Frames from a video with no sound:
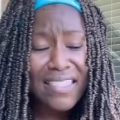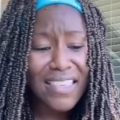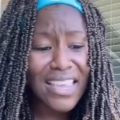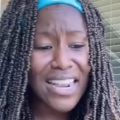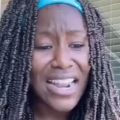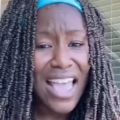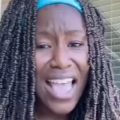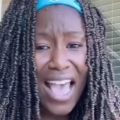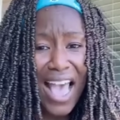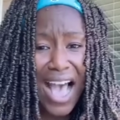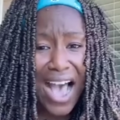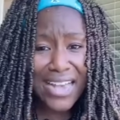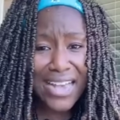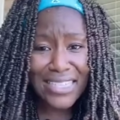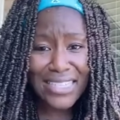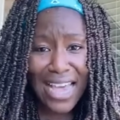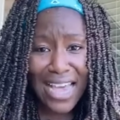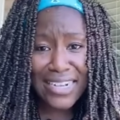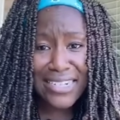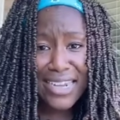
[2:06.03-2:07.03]
And then I
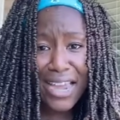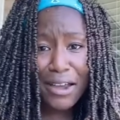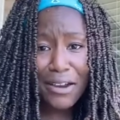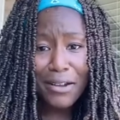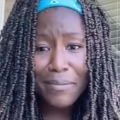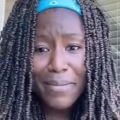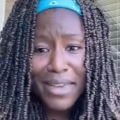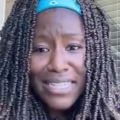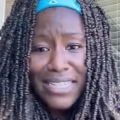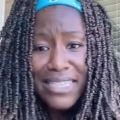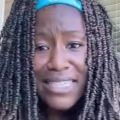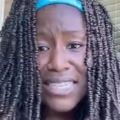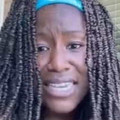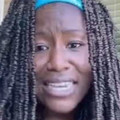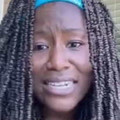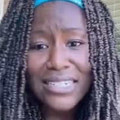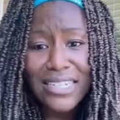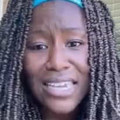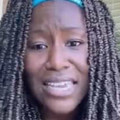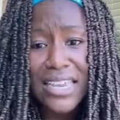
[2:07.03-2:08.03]
sat down in my
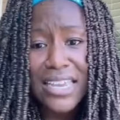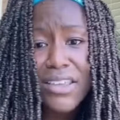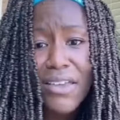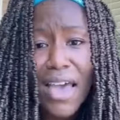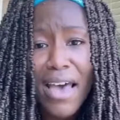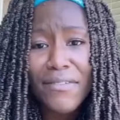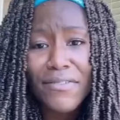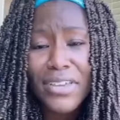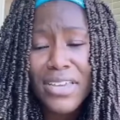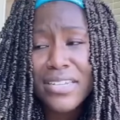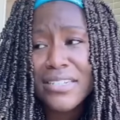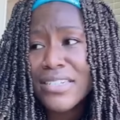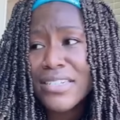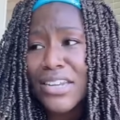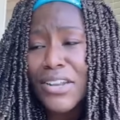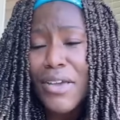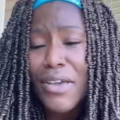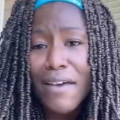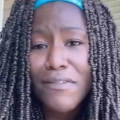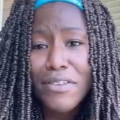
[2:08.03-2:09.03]
seat to
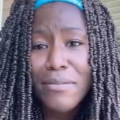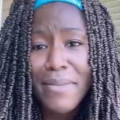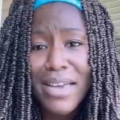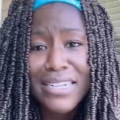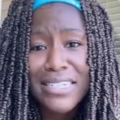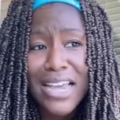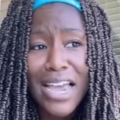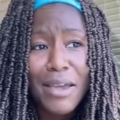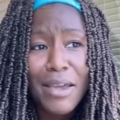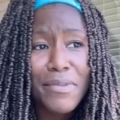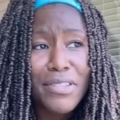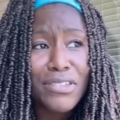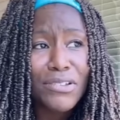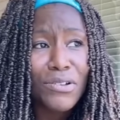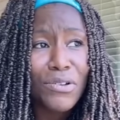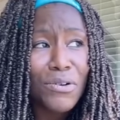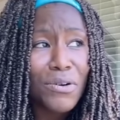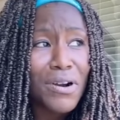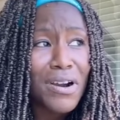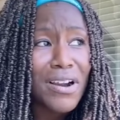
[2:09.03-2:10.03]
continue having my time with the
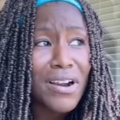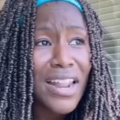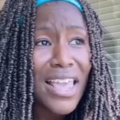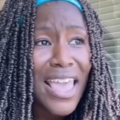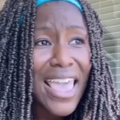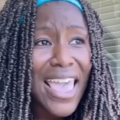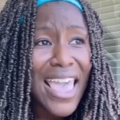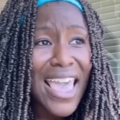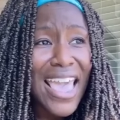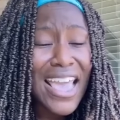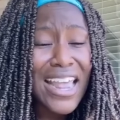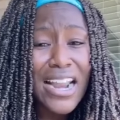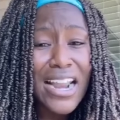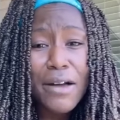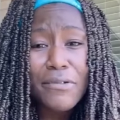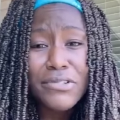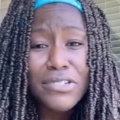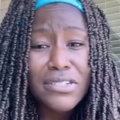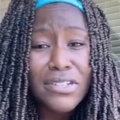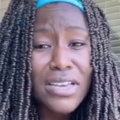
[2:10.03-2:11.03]
Lord. And
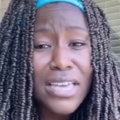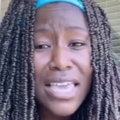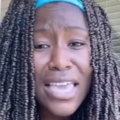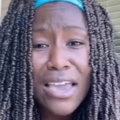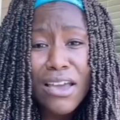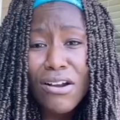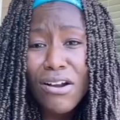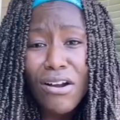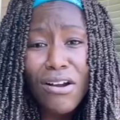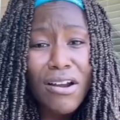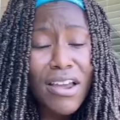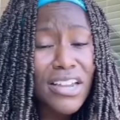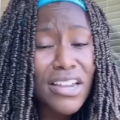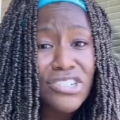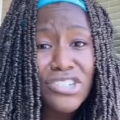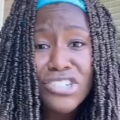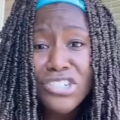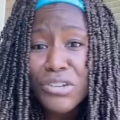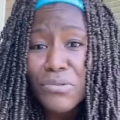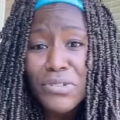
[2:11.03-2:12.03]
I was looking at her
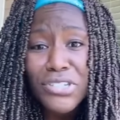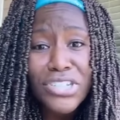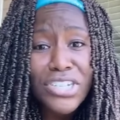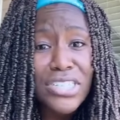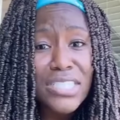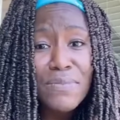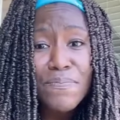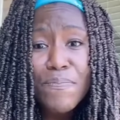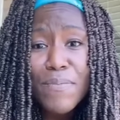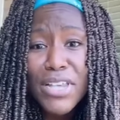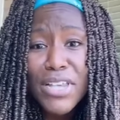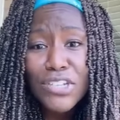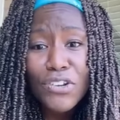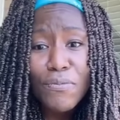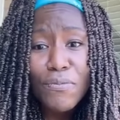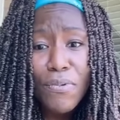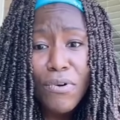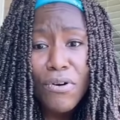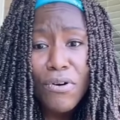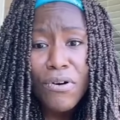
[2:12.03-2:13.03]
and she was just
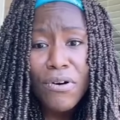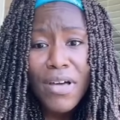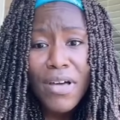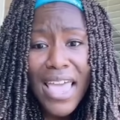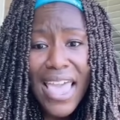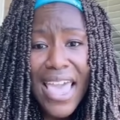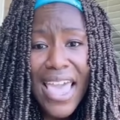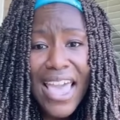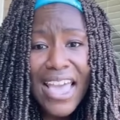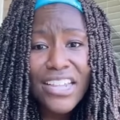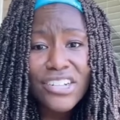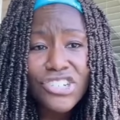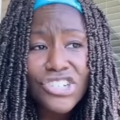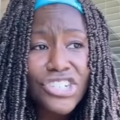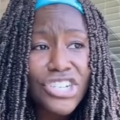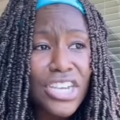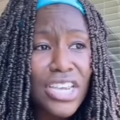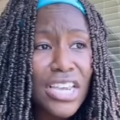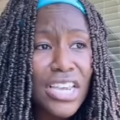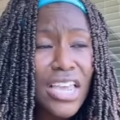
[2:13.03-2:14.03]
miserable. And
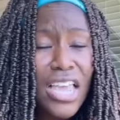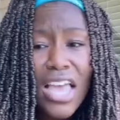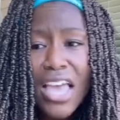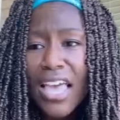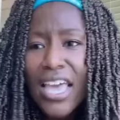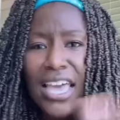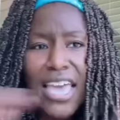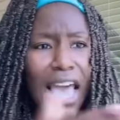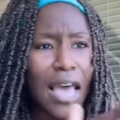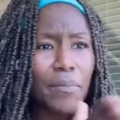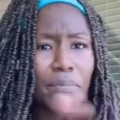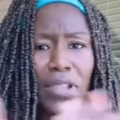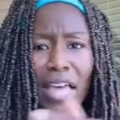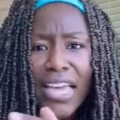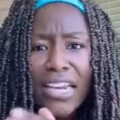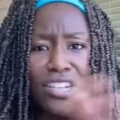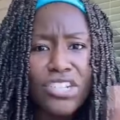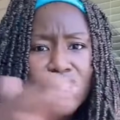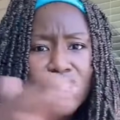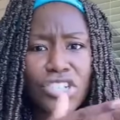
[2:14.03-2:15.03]
she kept
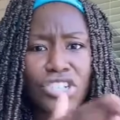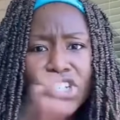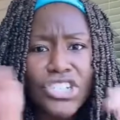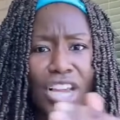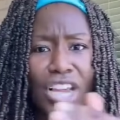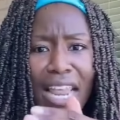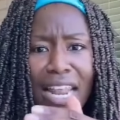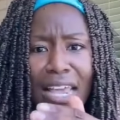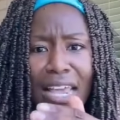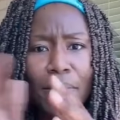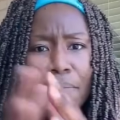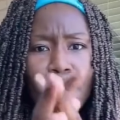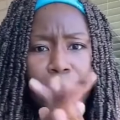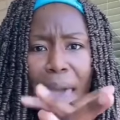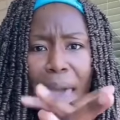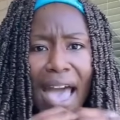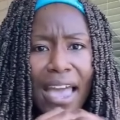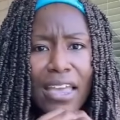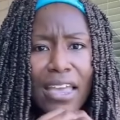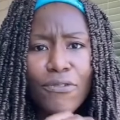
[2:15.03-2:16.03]
like shedding
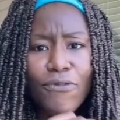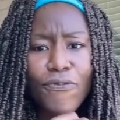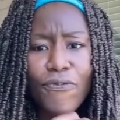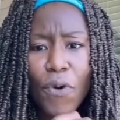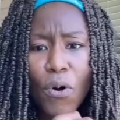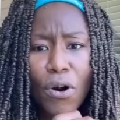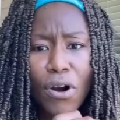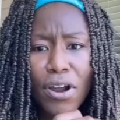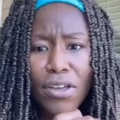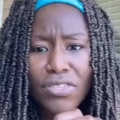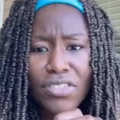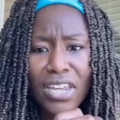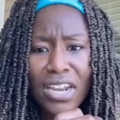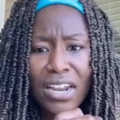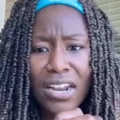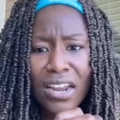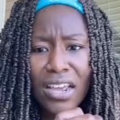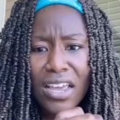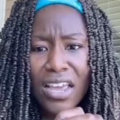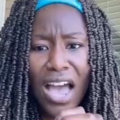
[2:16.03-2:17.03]
back and forth
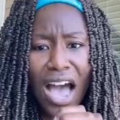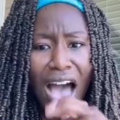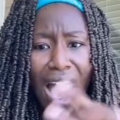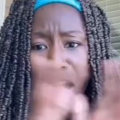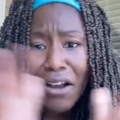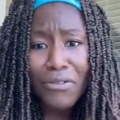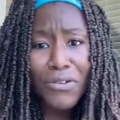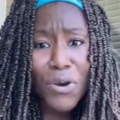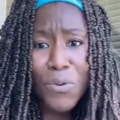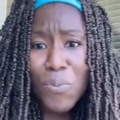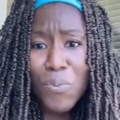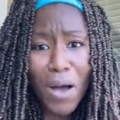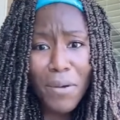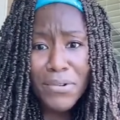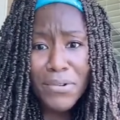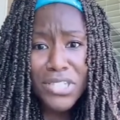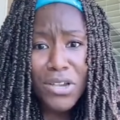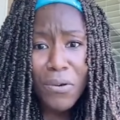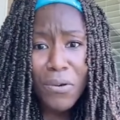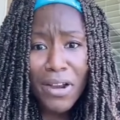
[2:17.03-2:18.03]
and I don't know what
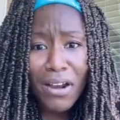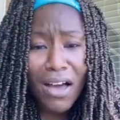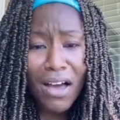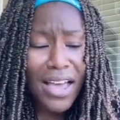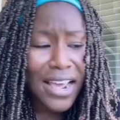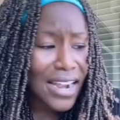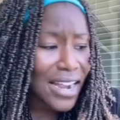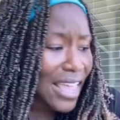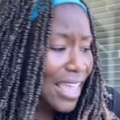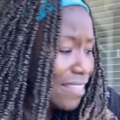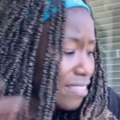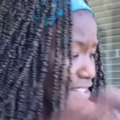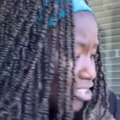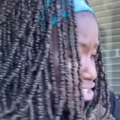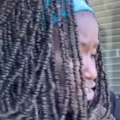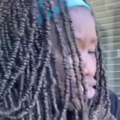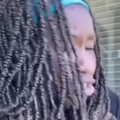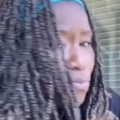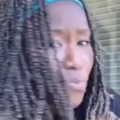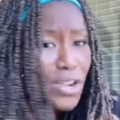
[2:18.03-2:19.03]
was going on. And
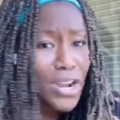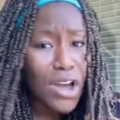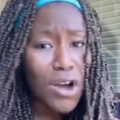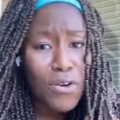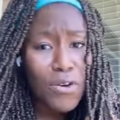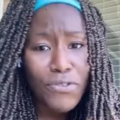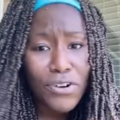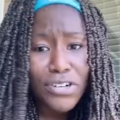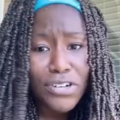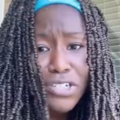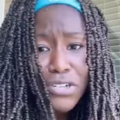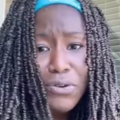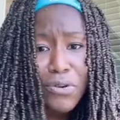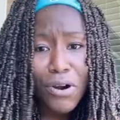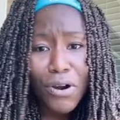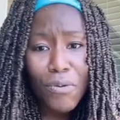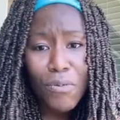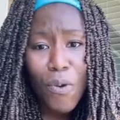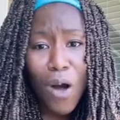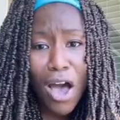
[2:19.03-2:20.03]
then she went over to
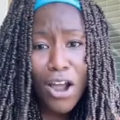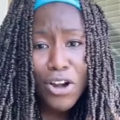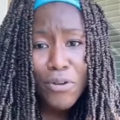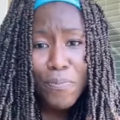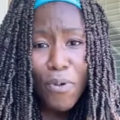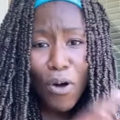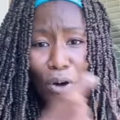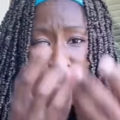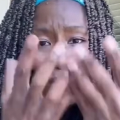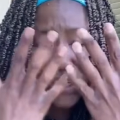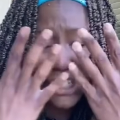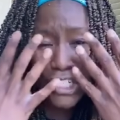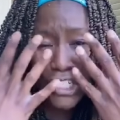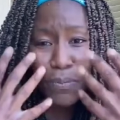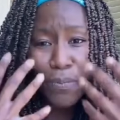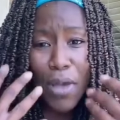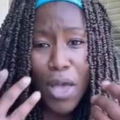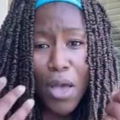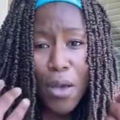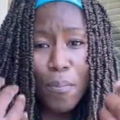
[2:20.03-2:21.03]
her water bowl and
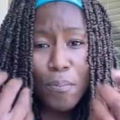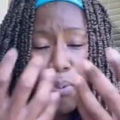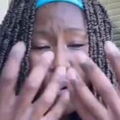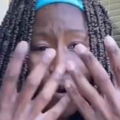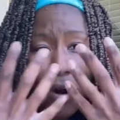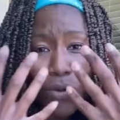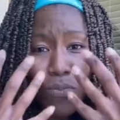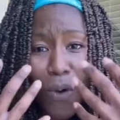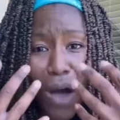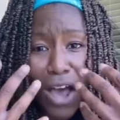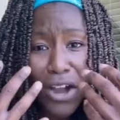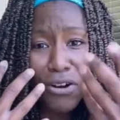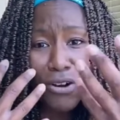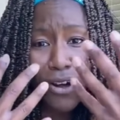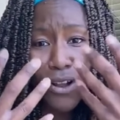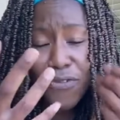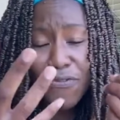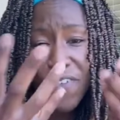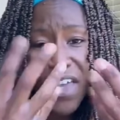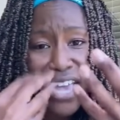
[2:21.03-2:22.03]
she poured water
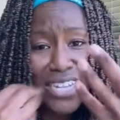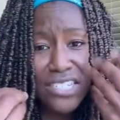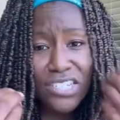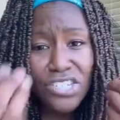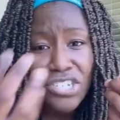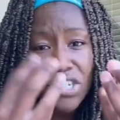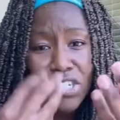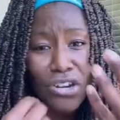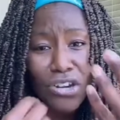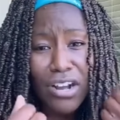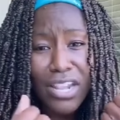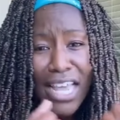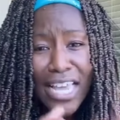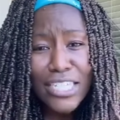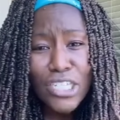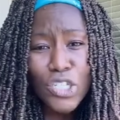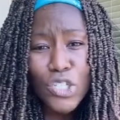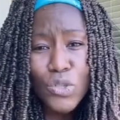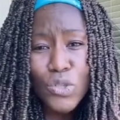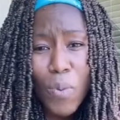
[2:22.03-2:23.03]
on her face and she started
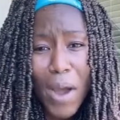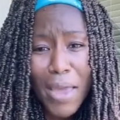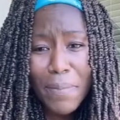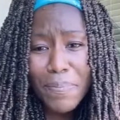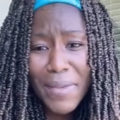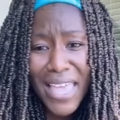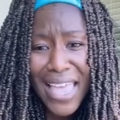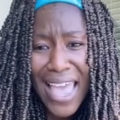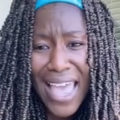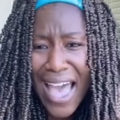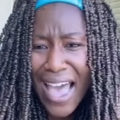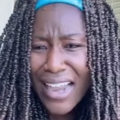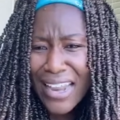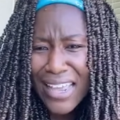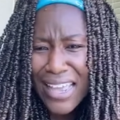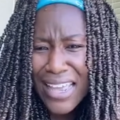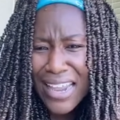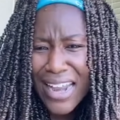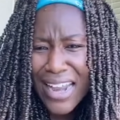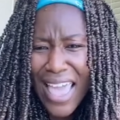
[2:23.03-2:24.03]
like swiping at
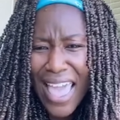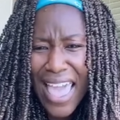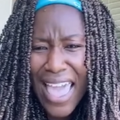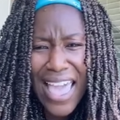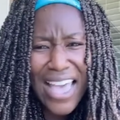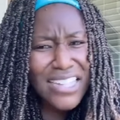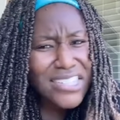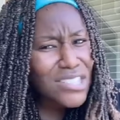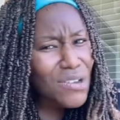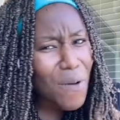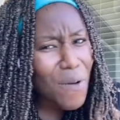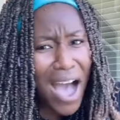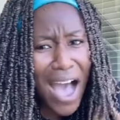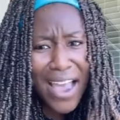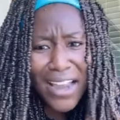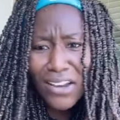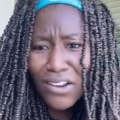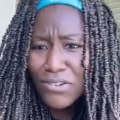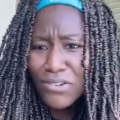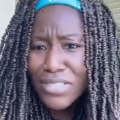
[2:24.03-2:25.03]
it. And so
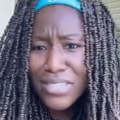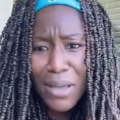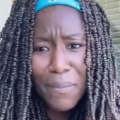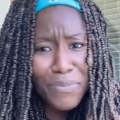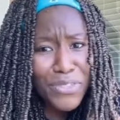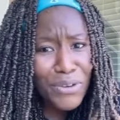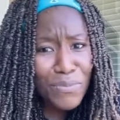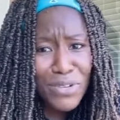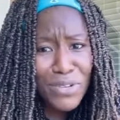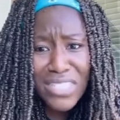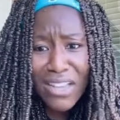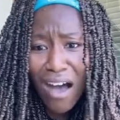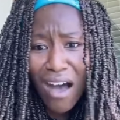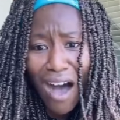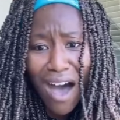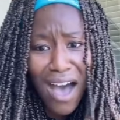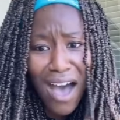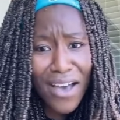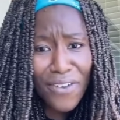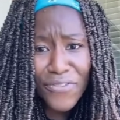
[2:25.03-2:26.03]
I knew something was
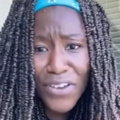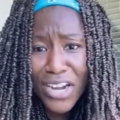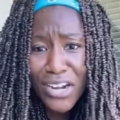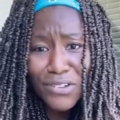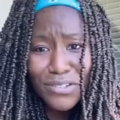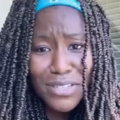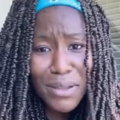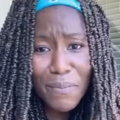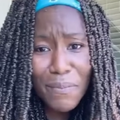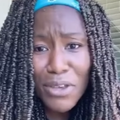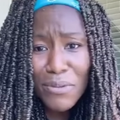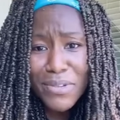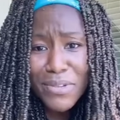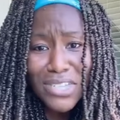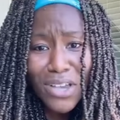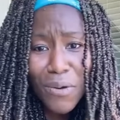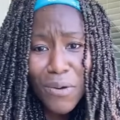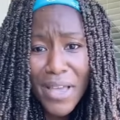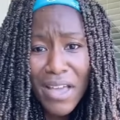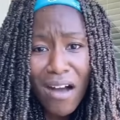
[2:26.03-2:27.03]
off. I knew something
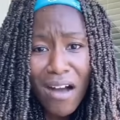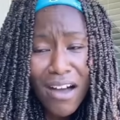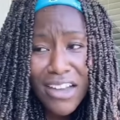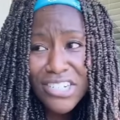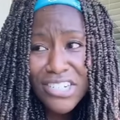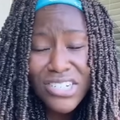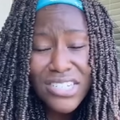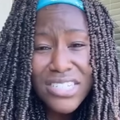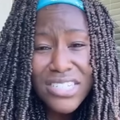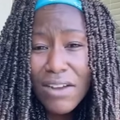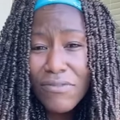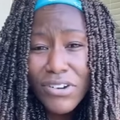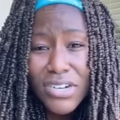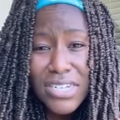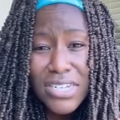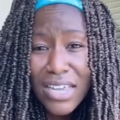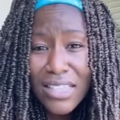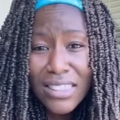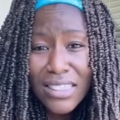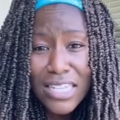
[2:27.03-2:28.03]
was going on. She's never
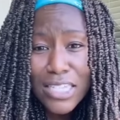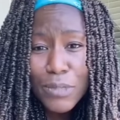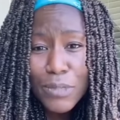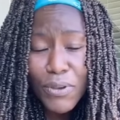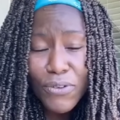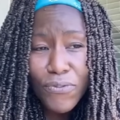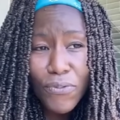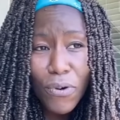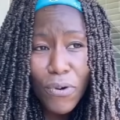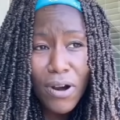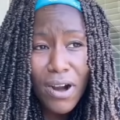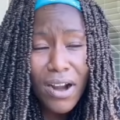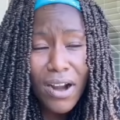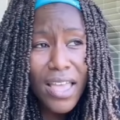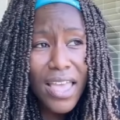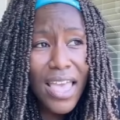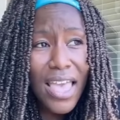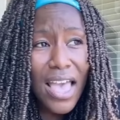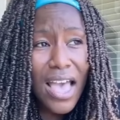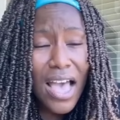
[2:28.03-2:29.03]
done this before.